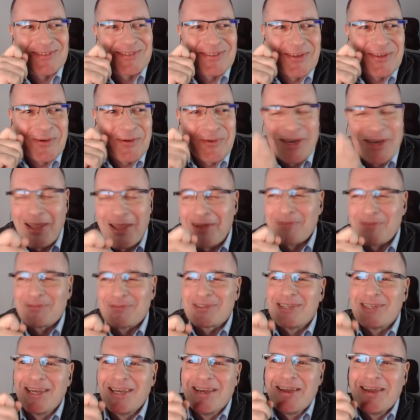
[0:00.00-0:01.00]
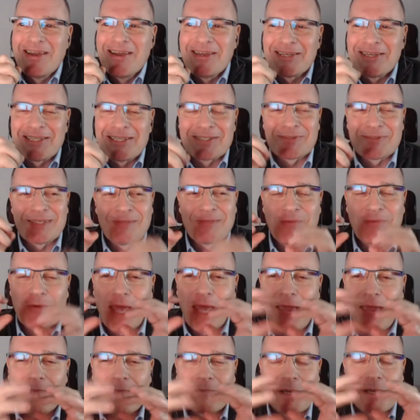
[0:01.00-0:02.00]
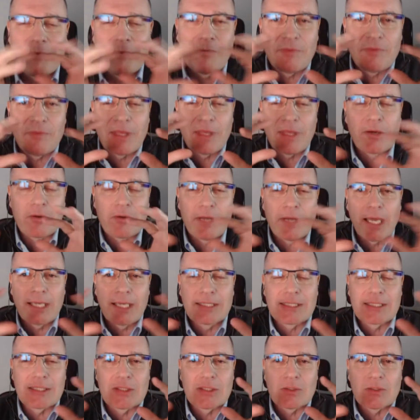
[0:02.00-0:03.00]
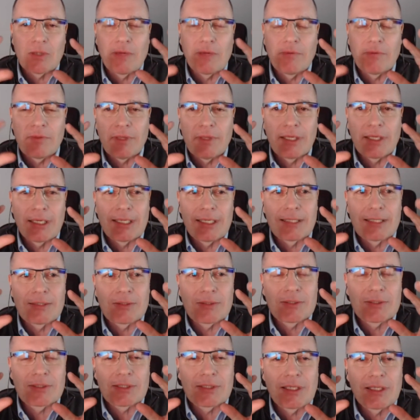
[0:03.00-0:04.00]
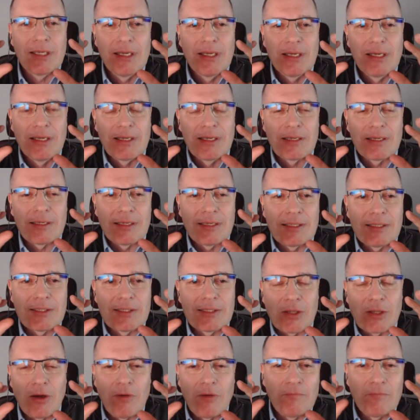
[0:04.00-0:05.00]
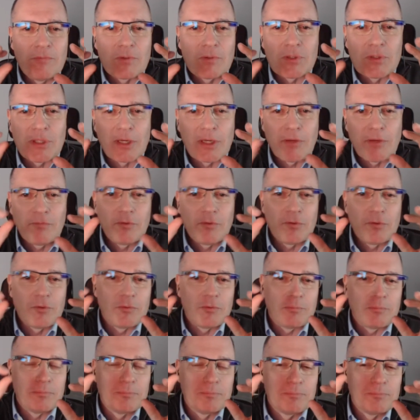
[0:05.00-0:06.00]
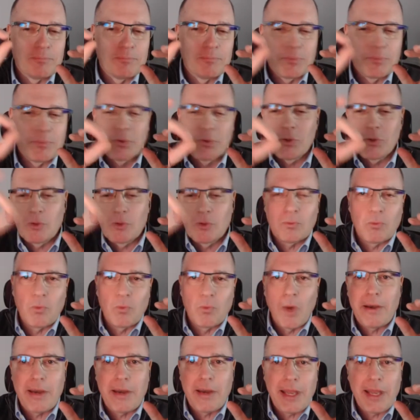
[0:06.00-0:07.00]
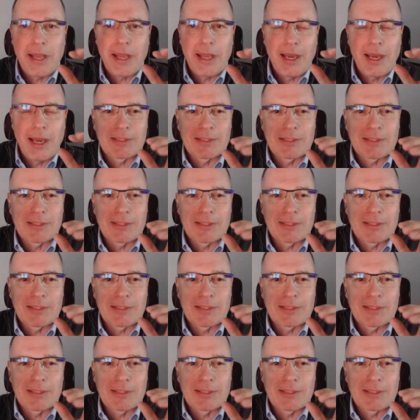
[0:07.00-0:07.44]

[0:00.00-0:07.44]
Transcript: loves, is if you have everything connected to everything else, it's obvious that if you pull one element, you